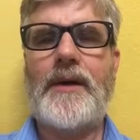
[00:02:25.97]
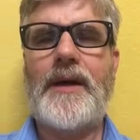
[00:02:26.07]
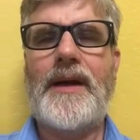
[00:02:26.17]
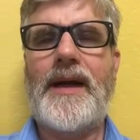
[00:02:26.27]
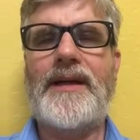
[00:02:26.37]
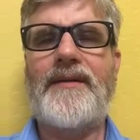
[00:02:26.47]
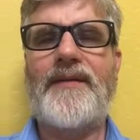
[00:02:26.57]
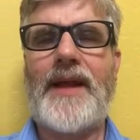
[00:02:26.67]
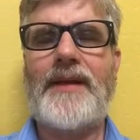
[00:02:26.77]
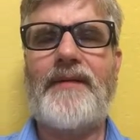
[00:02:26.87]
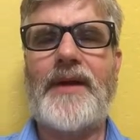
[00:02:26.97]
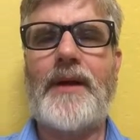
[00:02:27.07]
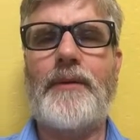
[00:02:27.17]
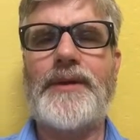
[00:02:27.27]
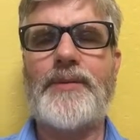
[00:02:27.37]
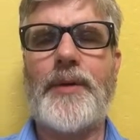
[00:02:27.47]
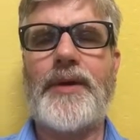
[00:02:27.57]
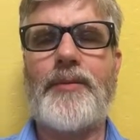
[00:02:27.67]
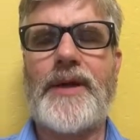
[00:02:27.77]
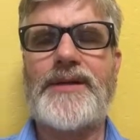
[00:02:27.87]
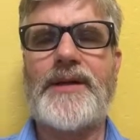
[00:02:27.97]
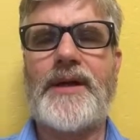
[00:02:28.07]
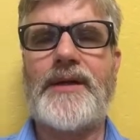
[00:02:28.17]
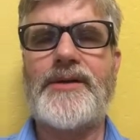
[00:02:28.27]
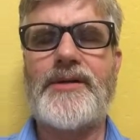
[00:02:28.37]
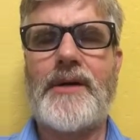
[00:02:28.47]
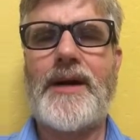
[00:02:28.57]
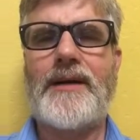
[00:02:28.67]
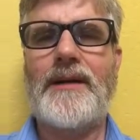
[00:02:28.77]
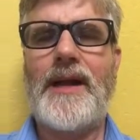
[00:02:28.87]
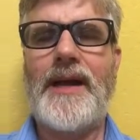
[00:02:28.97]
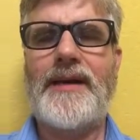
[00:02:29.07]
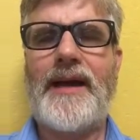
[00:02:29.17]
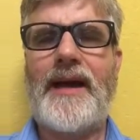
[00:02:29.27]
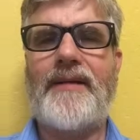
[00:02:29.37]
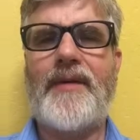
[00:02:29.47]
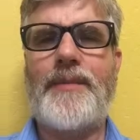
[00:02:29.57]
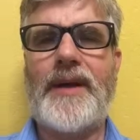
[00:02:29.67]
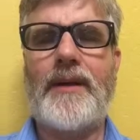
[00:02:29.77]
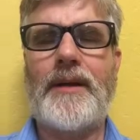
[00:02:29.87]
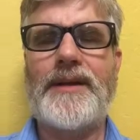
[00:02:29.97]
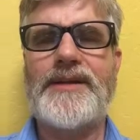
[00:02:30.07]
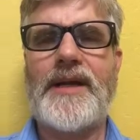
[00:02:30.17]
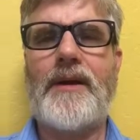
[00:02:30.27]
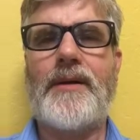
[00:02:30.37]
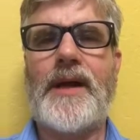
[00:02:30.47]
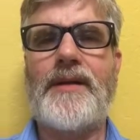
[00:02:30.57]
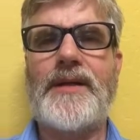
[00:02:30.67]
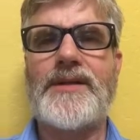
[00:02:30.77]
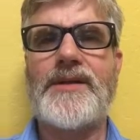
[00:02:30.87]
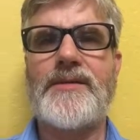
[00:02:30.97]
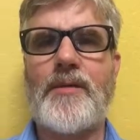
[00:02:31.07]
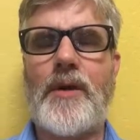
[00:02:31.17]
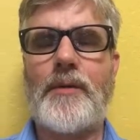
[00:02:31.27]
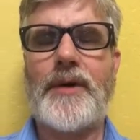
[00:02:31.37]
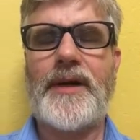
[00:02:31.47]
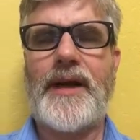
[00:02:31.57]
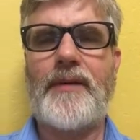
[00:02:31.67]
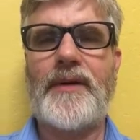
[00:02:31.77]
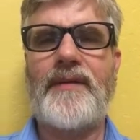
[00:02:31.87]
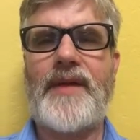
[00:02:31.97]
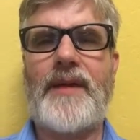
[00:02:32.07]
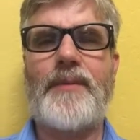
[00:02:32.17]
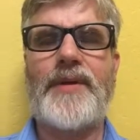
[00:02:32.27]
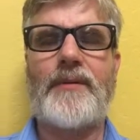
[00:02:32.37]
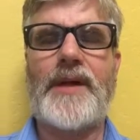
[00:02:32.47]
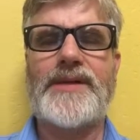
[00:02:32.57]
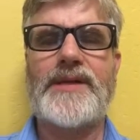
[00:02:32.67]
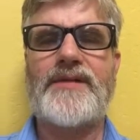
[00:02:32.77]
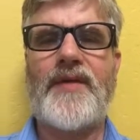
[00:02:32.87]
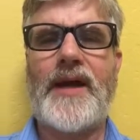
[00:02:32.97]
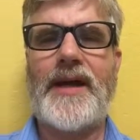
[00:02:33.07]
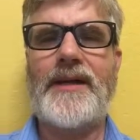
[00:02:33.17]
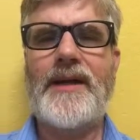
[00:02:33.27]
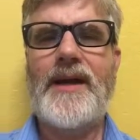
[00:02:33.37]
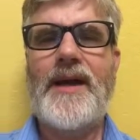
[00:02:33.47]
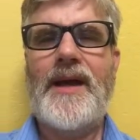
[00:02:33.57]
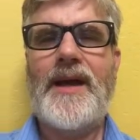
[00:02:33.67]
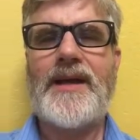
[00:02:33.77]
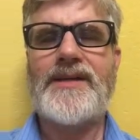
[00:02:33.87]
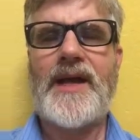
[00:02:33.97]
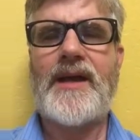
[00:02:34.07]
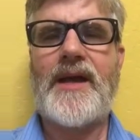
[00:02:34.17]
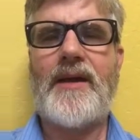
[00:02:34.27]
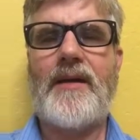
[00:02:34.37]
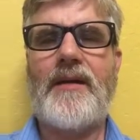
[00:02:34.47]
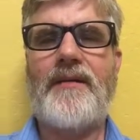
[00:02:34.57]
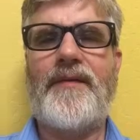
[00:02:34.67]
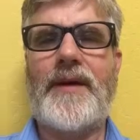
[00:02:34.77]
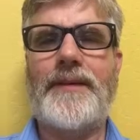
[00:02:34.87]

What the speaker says: An item line veto is where the president can strike a line out of a bill and say, okay, this is wrong, we're going to get rid of that, but the rest is fine. It can take care of